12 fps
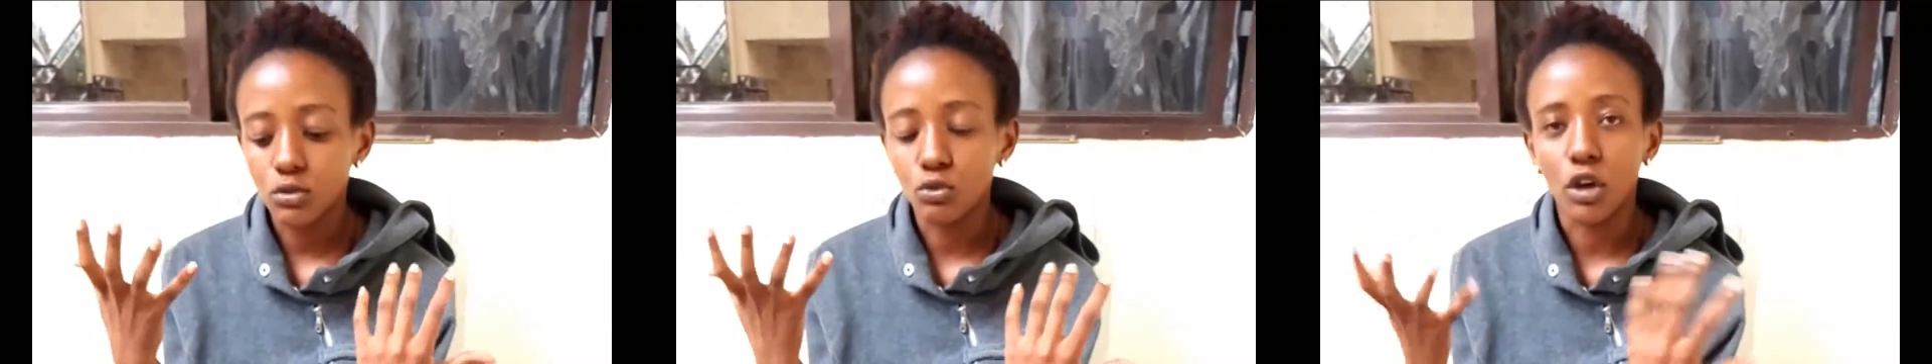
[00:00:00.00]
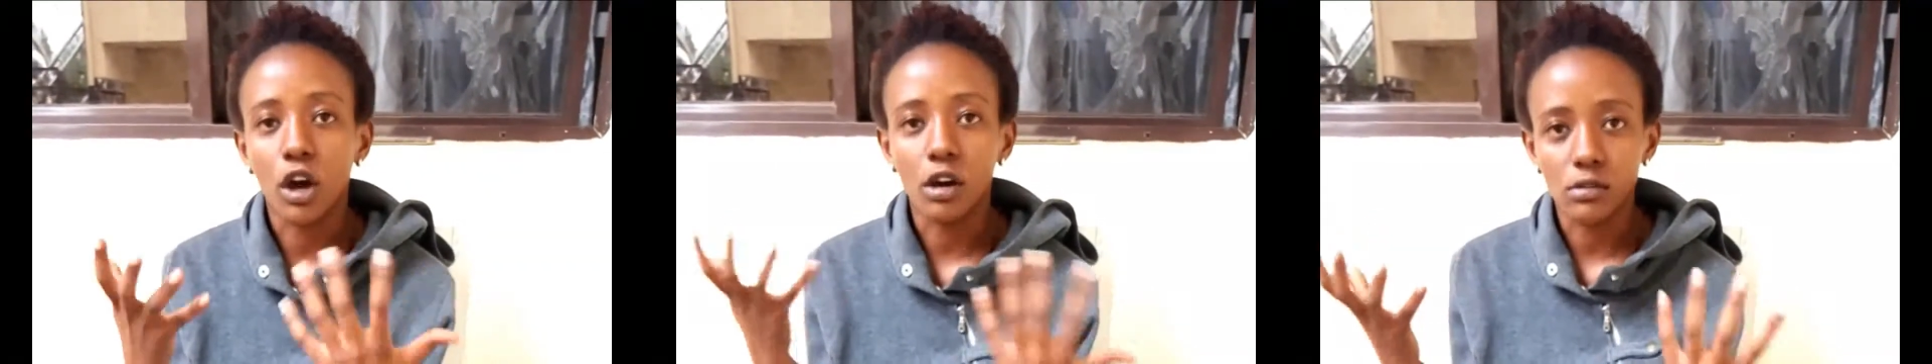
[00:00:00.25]
to
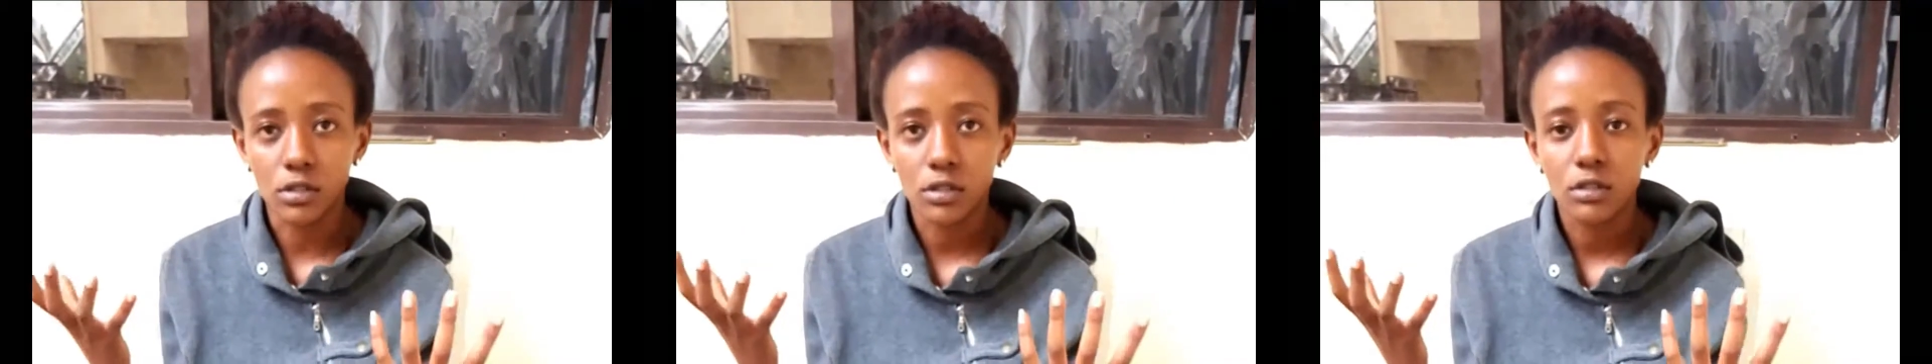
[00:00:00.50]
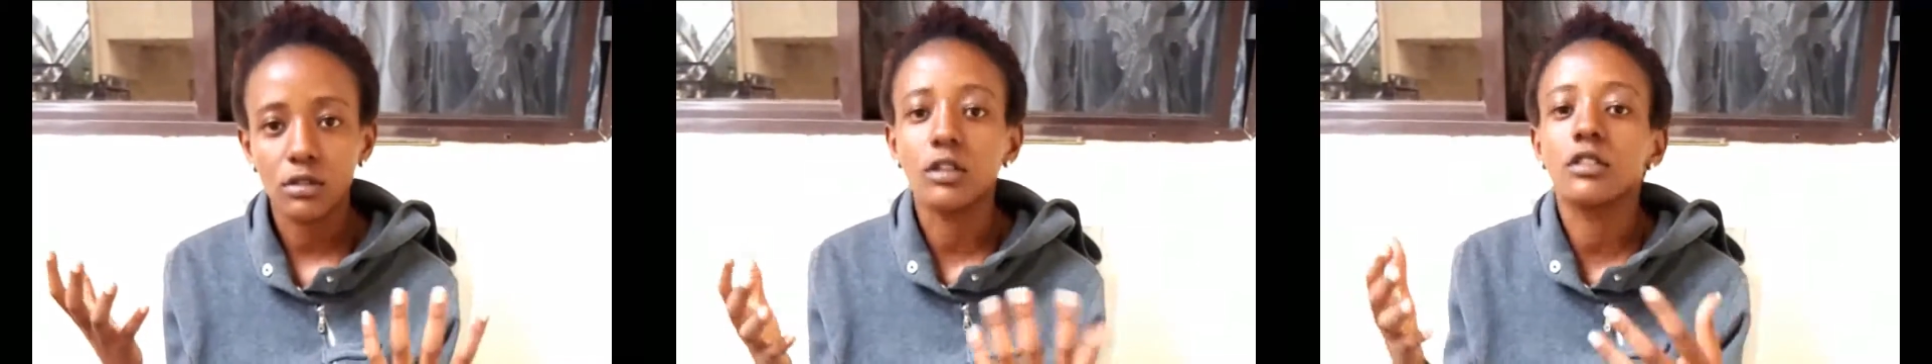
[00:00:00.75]
the
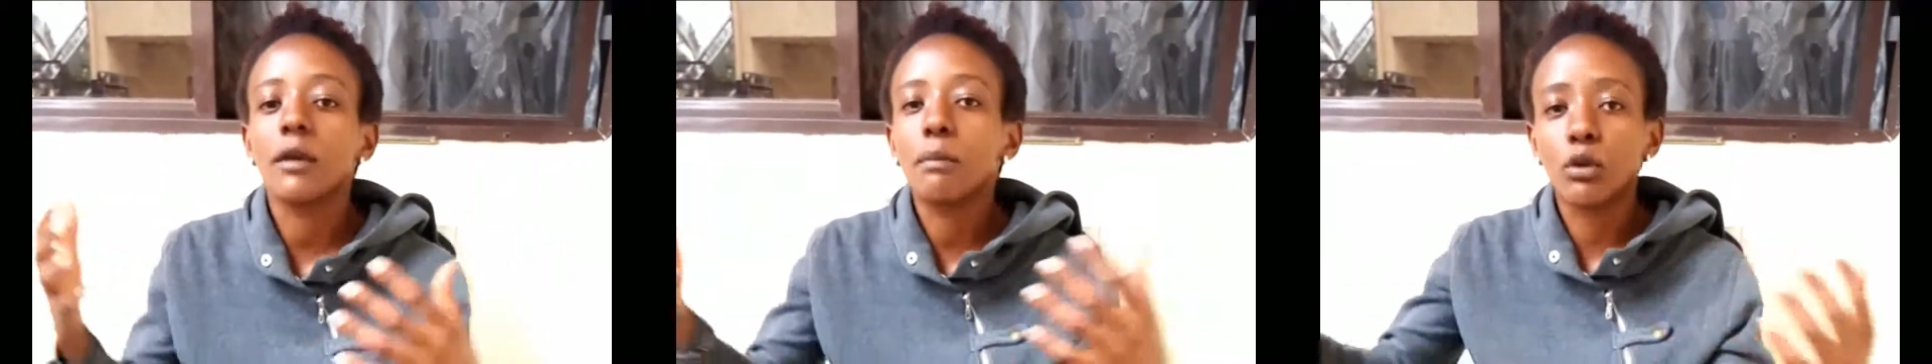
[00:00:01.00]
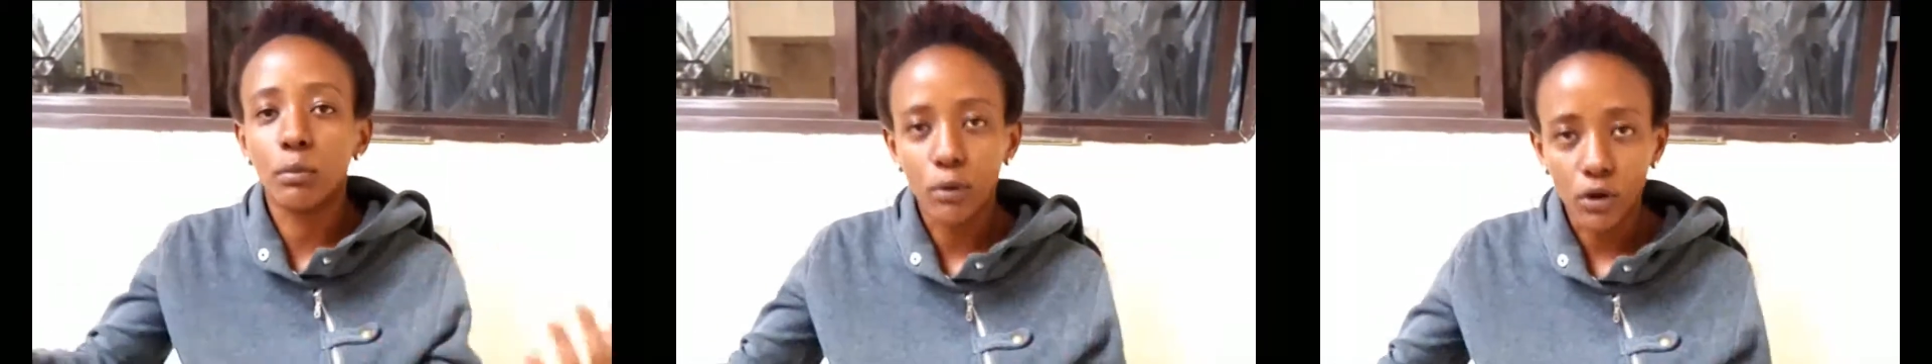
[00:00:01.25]
house. They
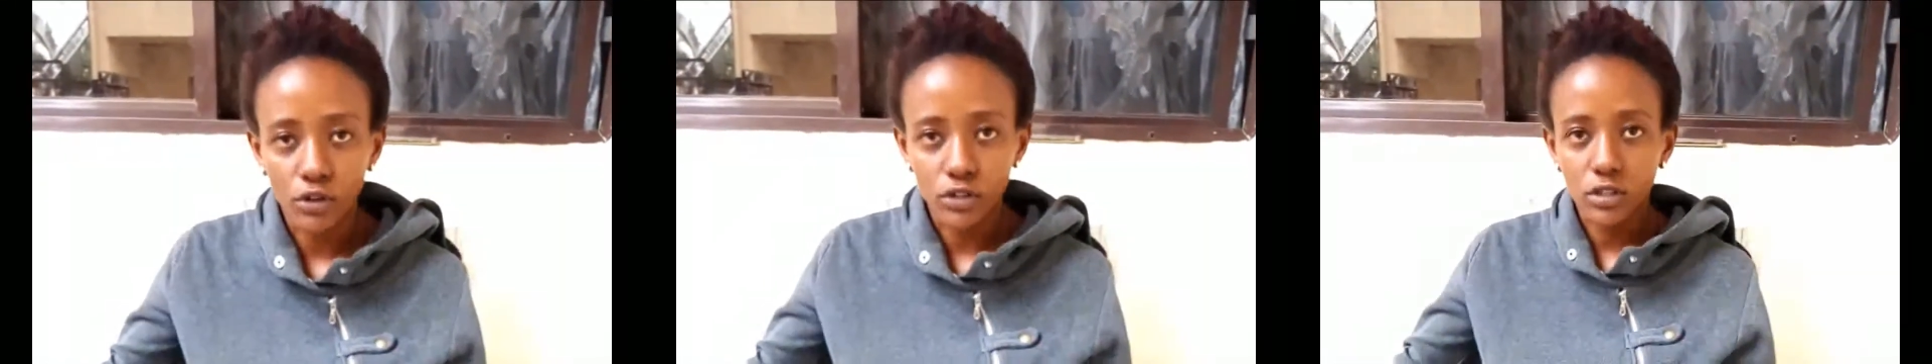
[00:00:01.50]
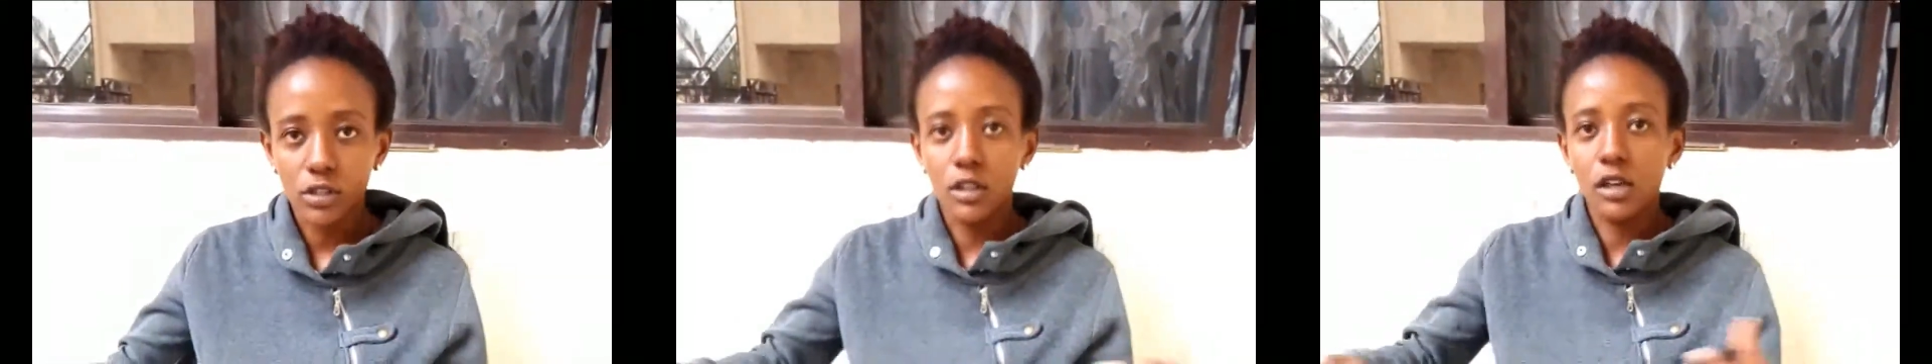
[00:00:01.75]
propose.